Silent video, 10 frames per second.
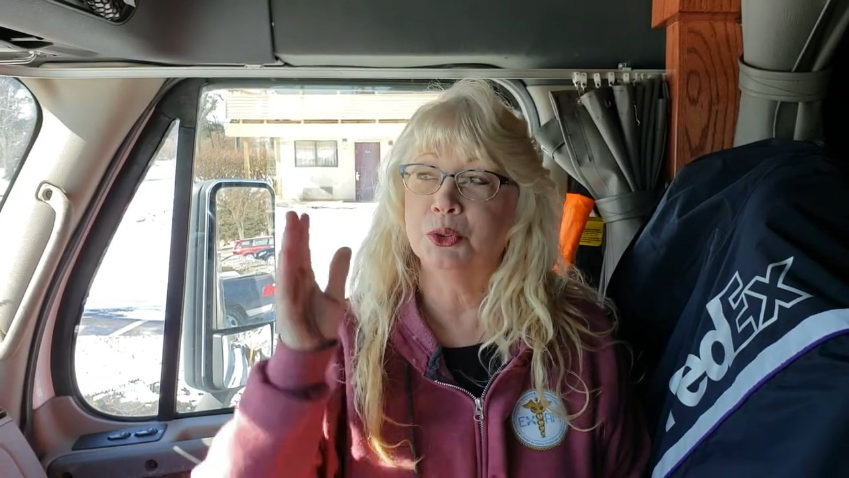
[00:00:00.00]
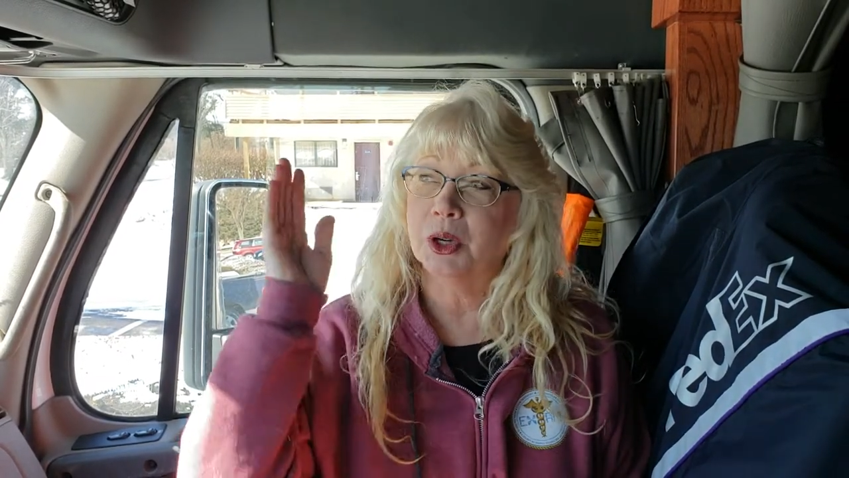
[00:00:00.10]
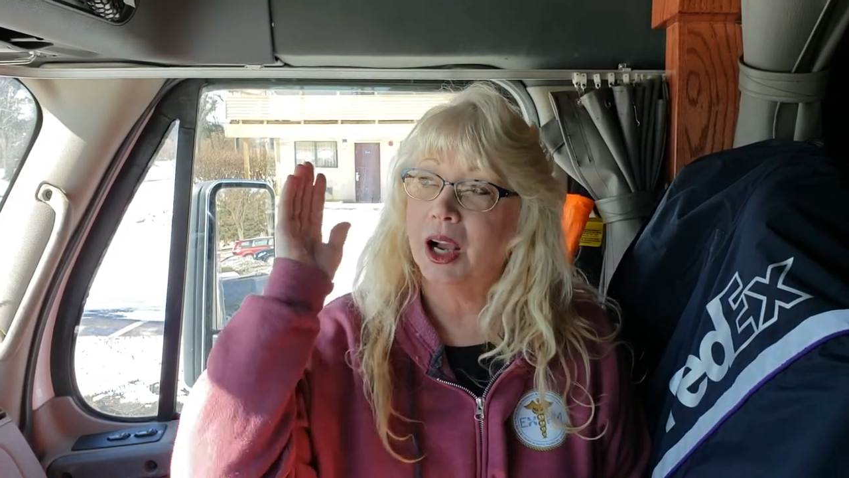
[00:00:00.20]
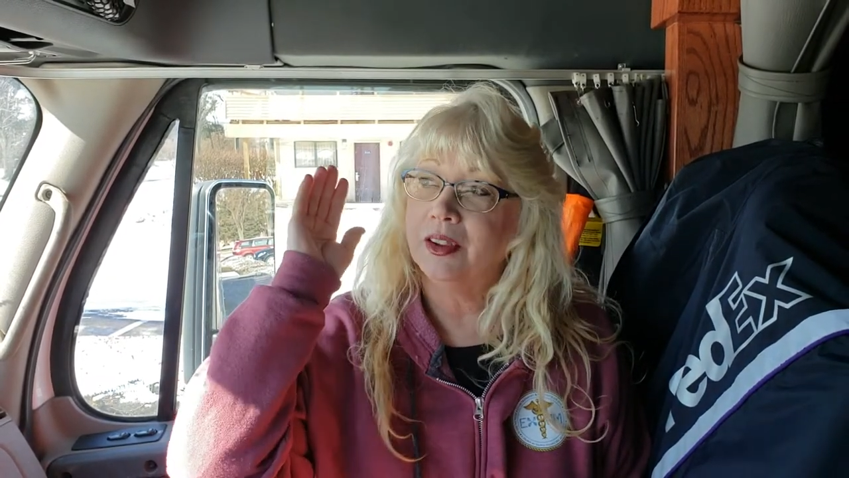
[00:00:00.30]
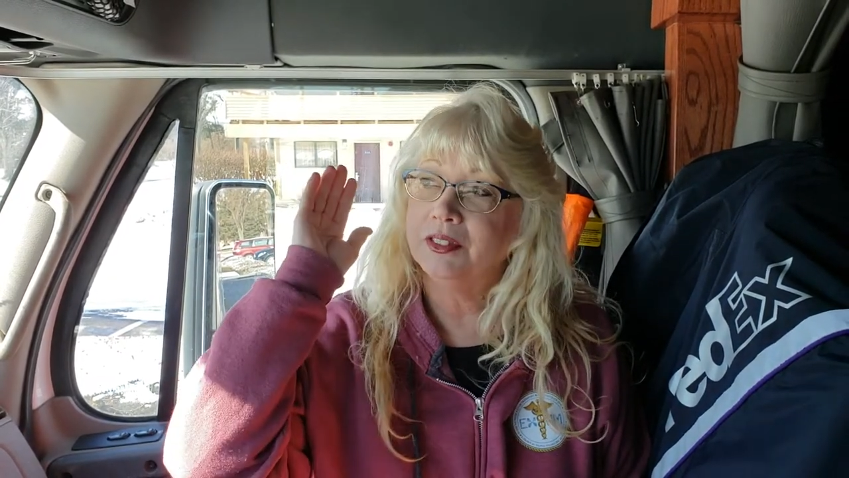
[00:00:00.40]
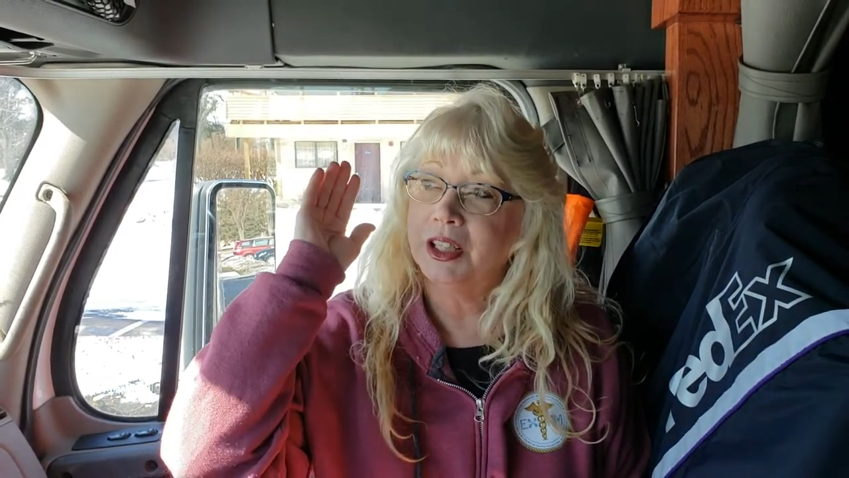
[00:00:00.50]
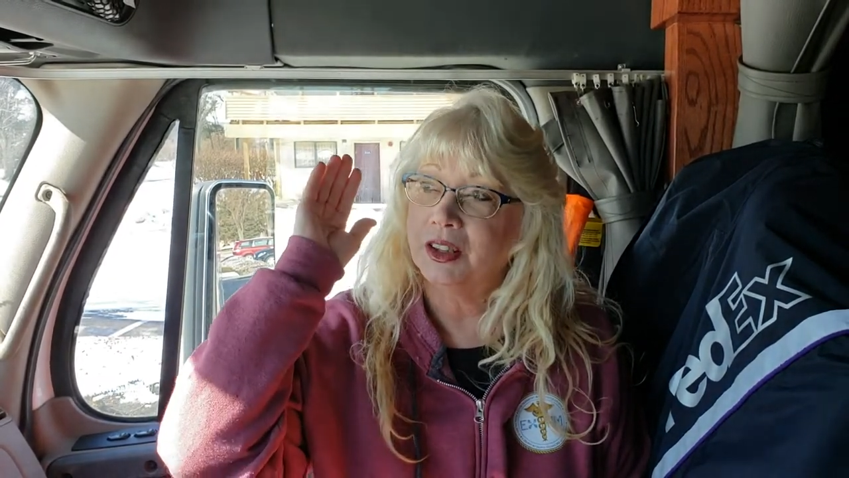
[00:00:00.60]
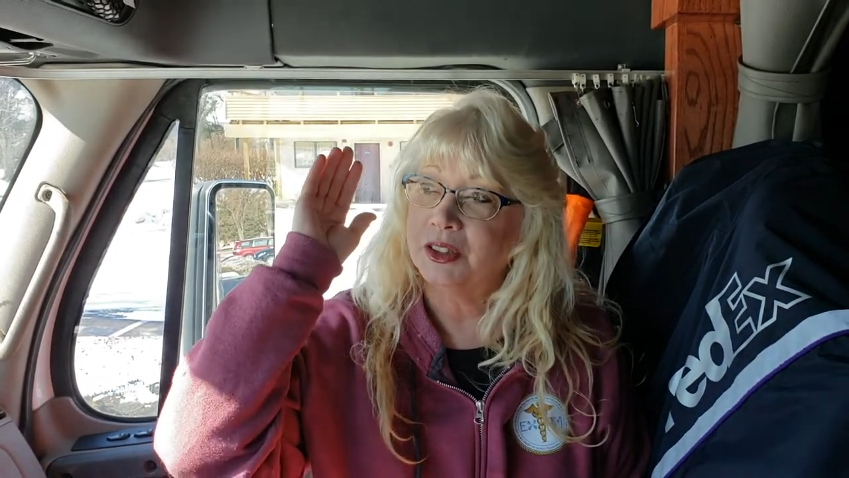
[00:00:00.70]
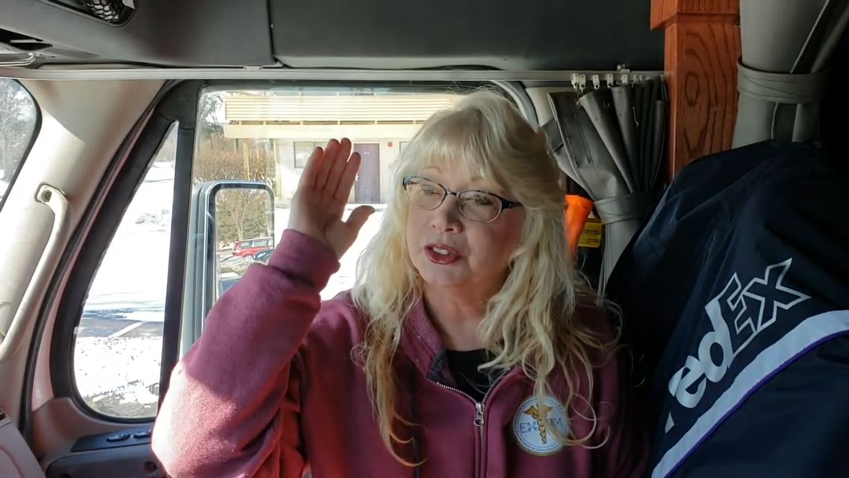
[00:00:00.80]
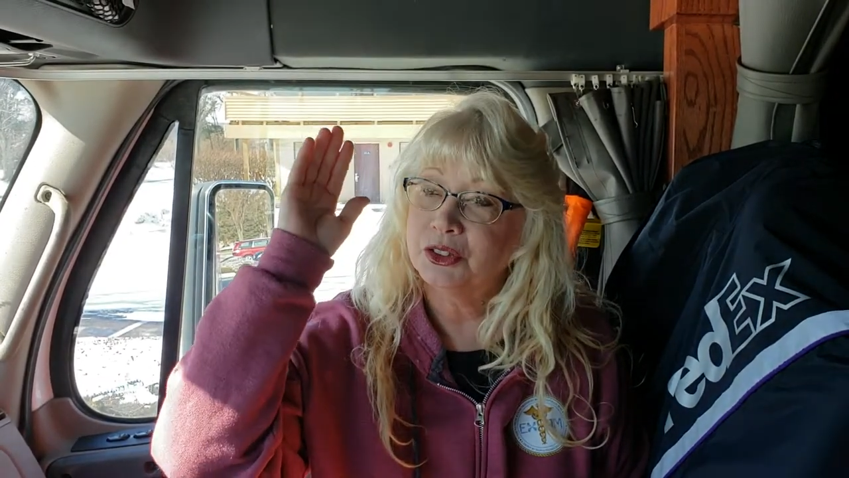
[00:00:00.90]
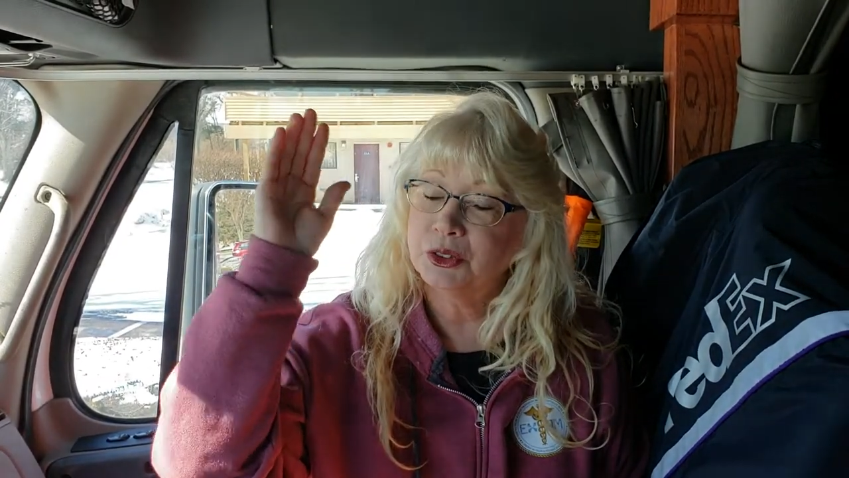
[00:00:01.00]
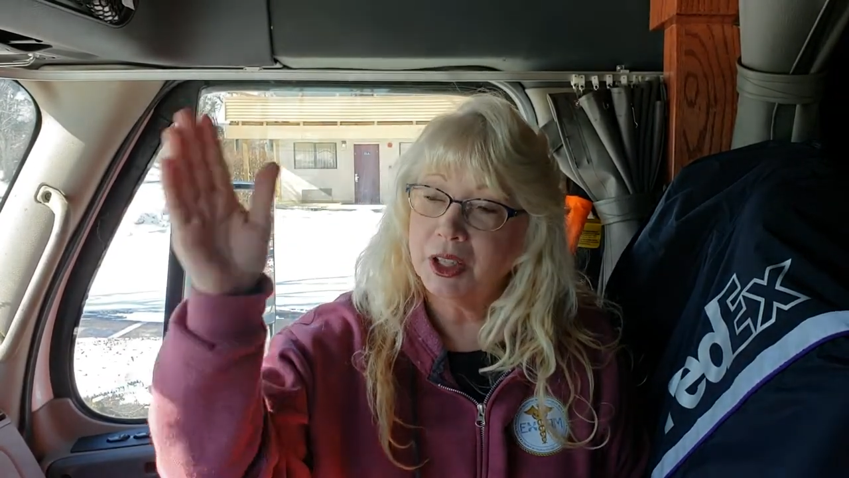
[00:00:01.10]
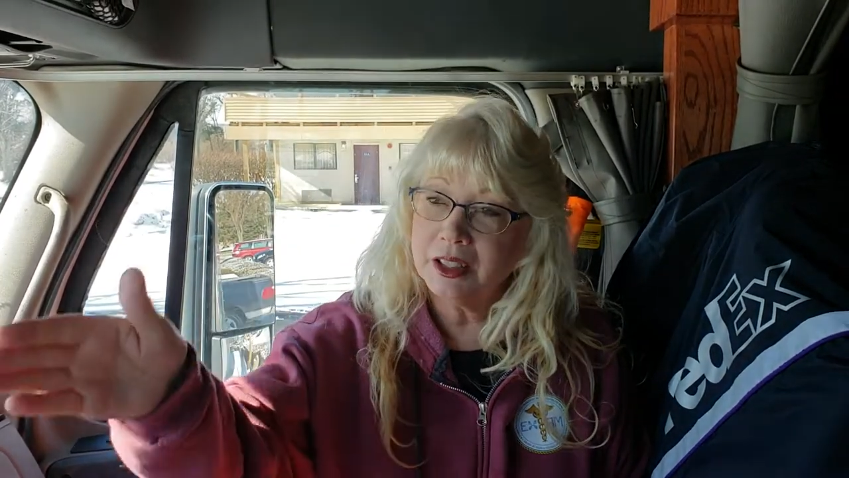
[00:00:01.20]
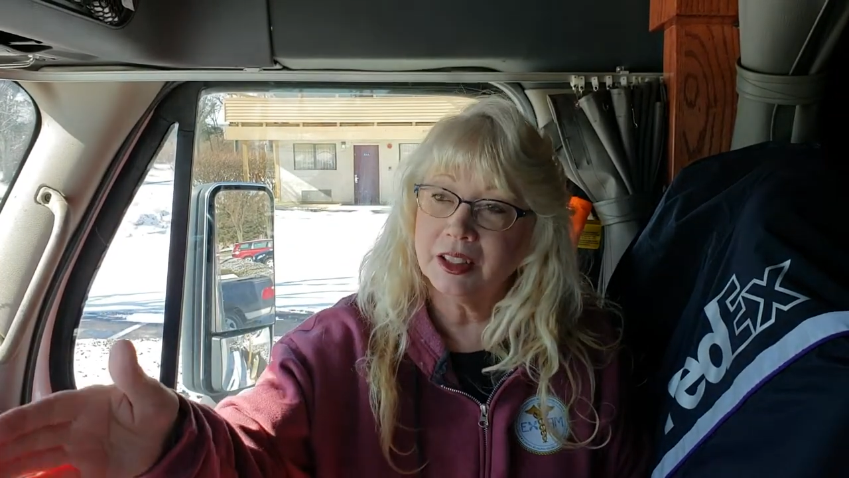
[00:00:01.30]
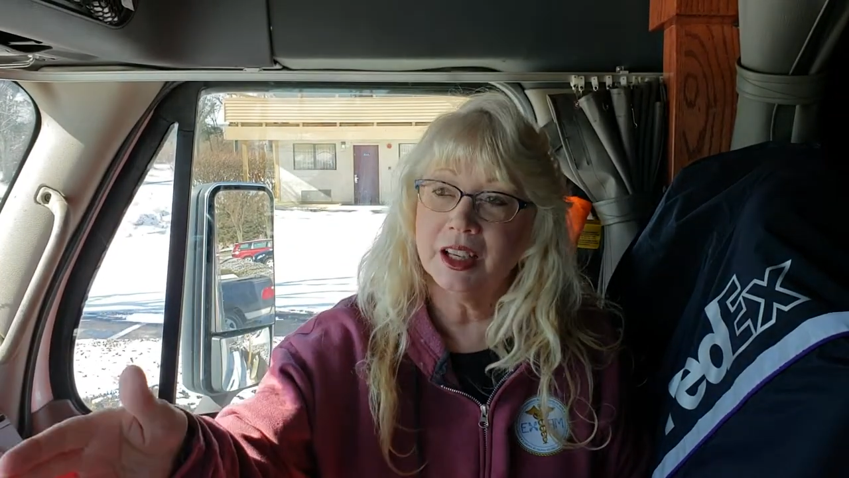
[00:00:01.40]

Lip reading: drive down a straight